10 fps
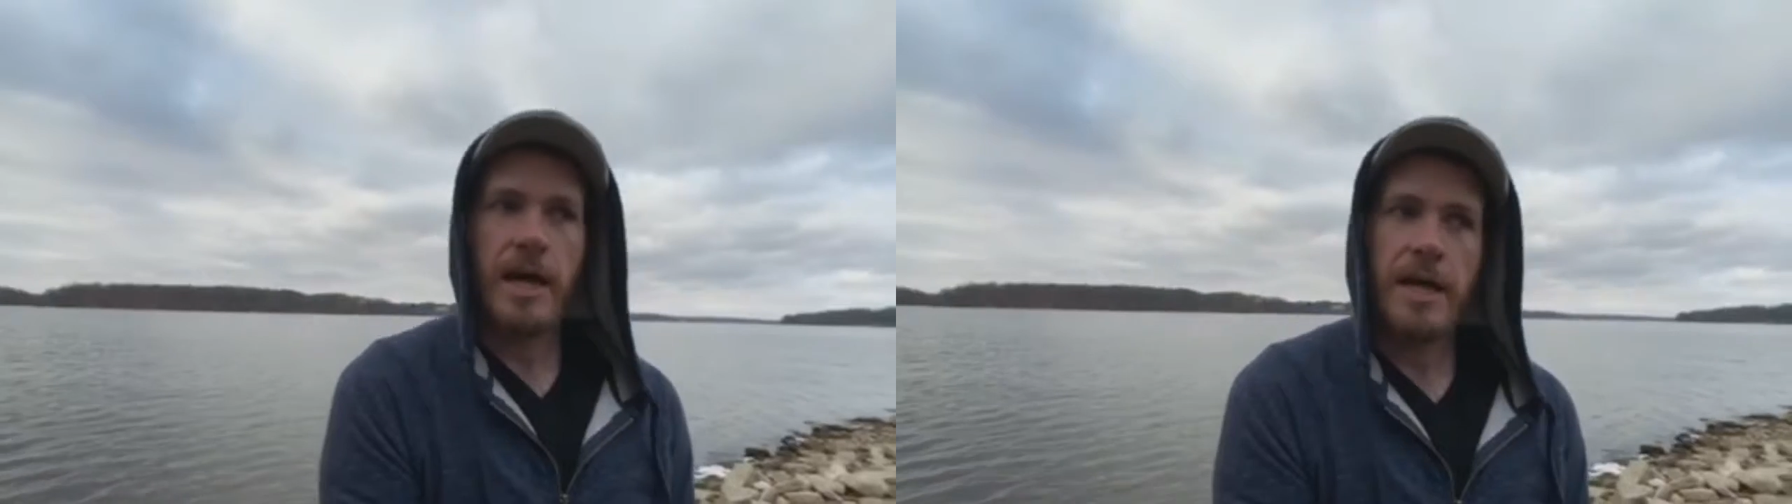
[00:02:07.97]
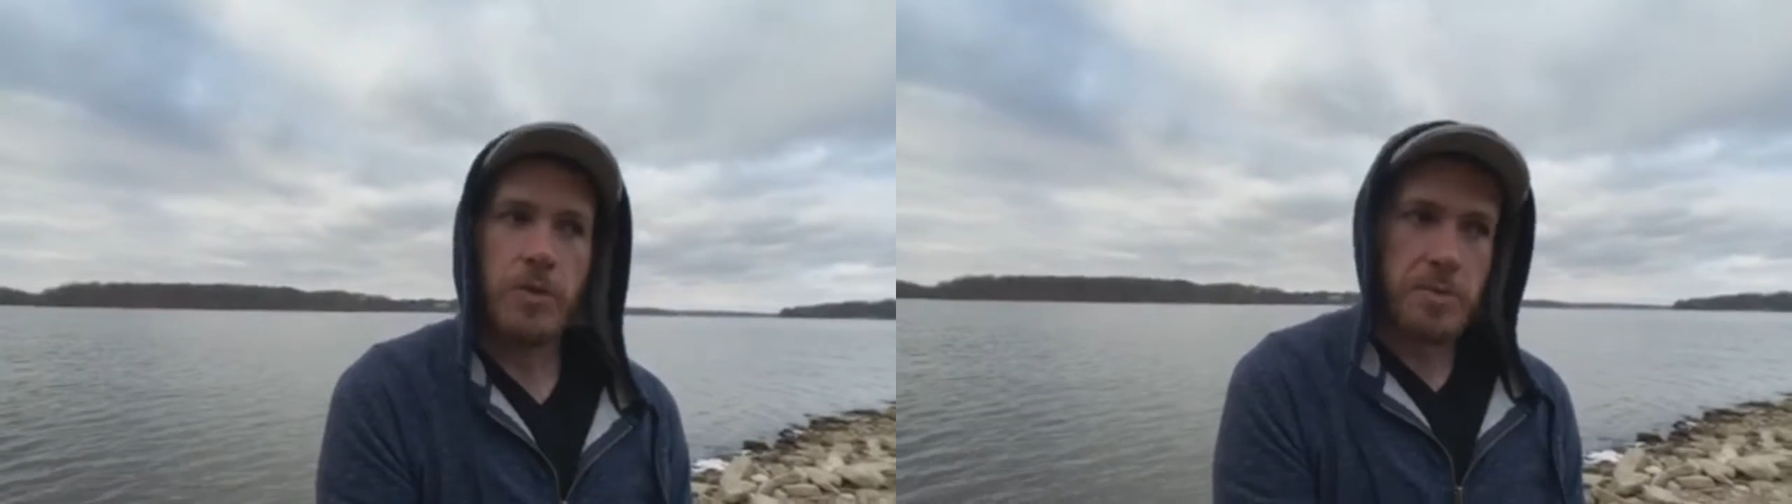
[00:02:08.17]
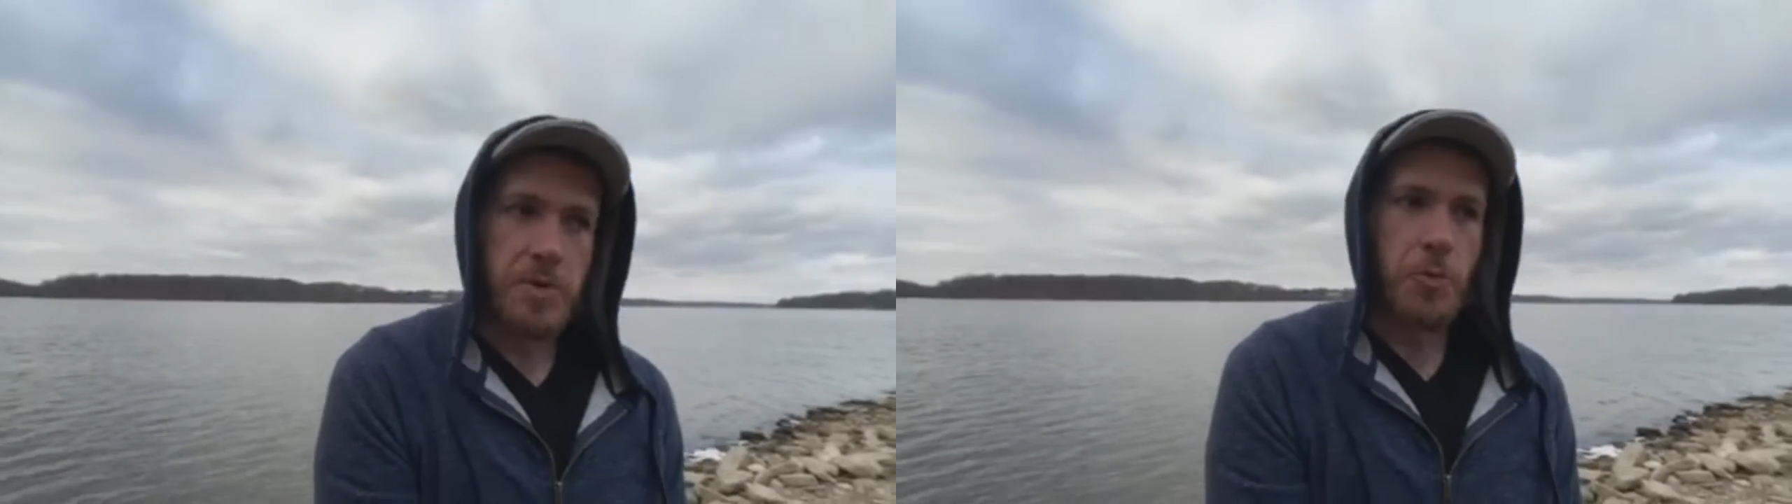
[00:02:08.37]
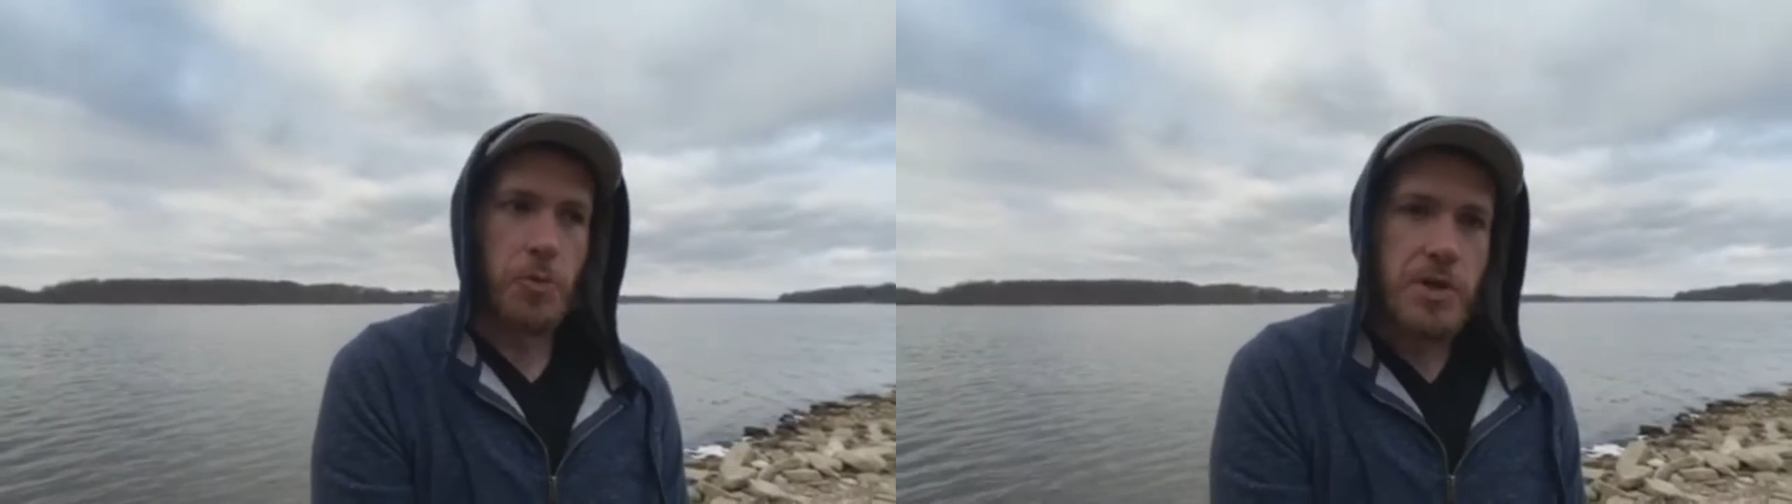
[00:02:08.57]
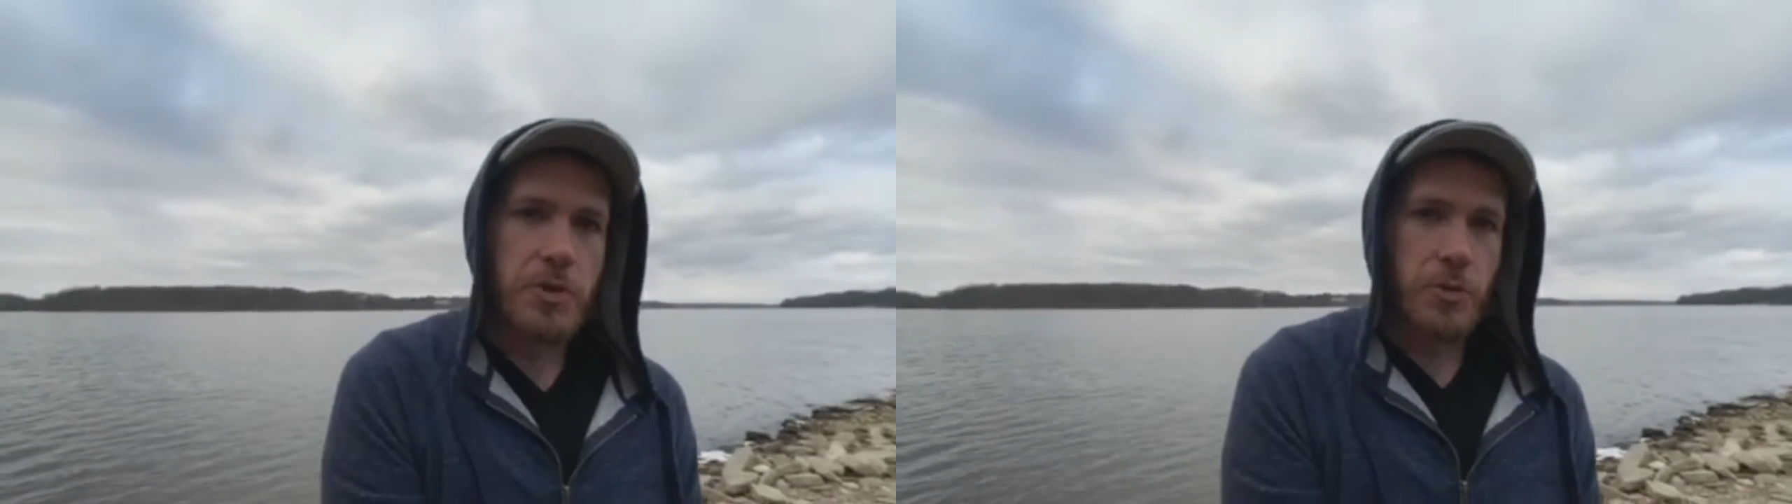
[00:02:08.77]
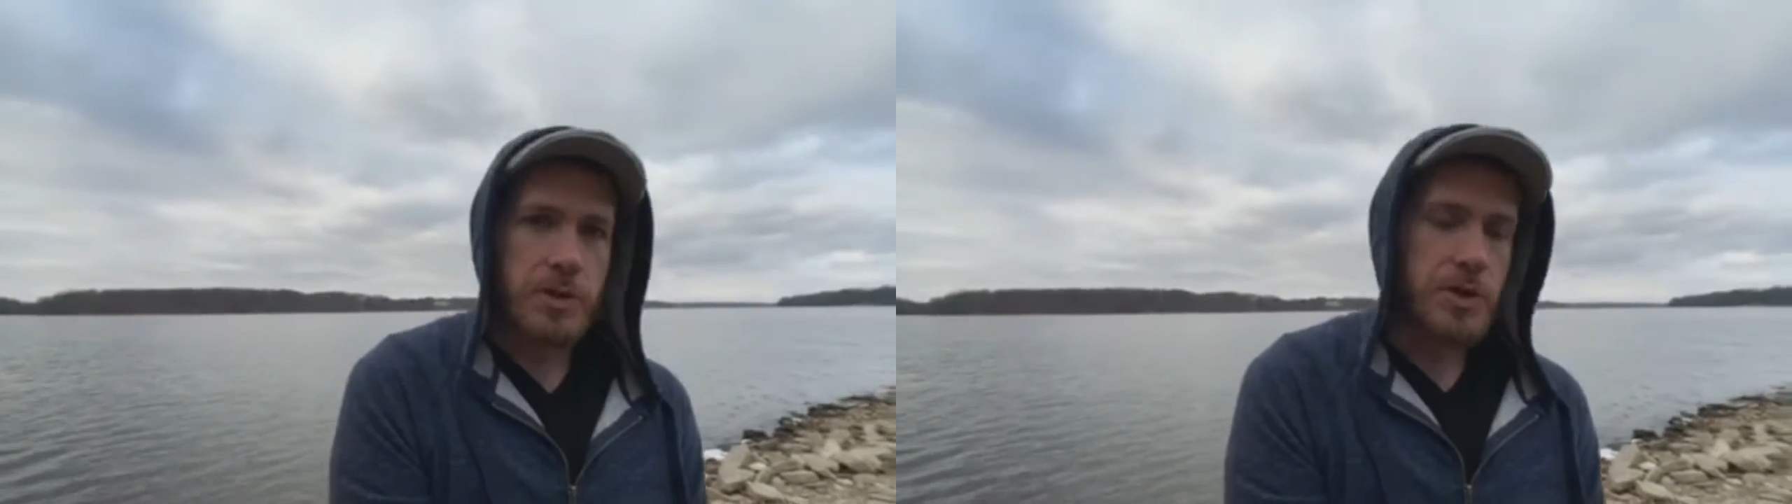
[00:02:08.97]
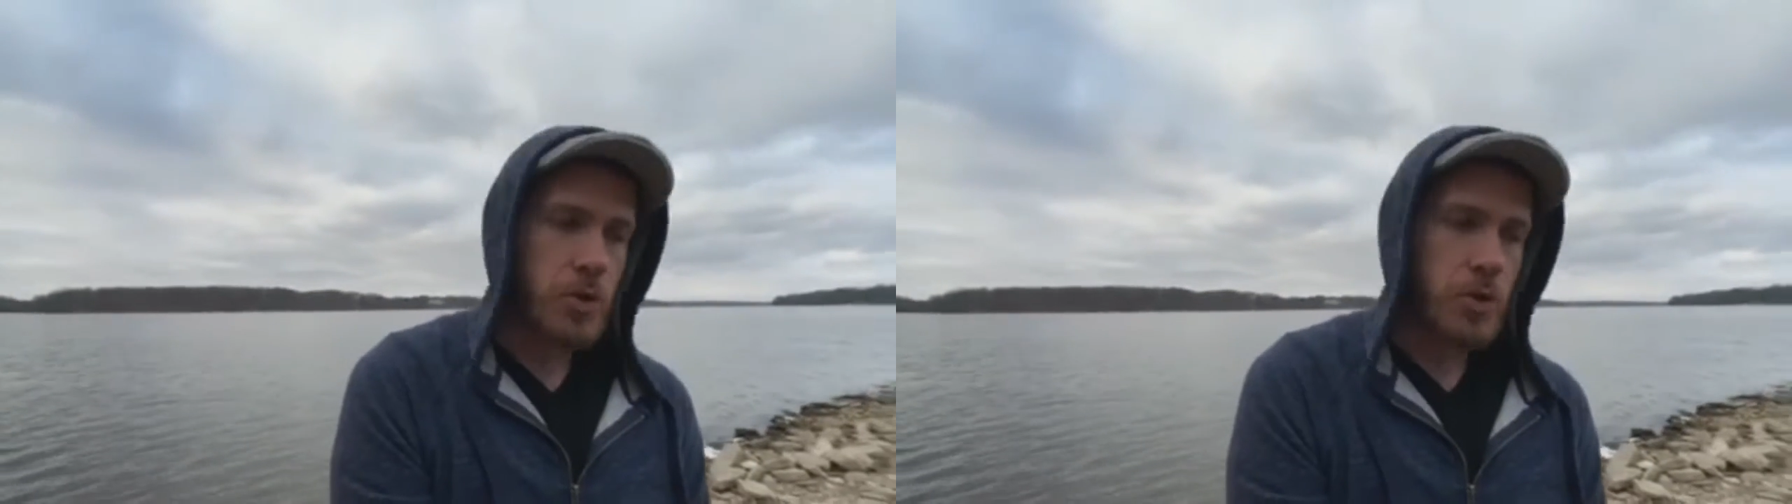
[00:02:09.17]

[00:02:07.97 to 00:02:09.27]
It would be really, really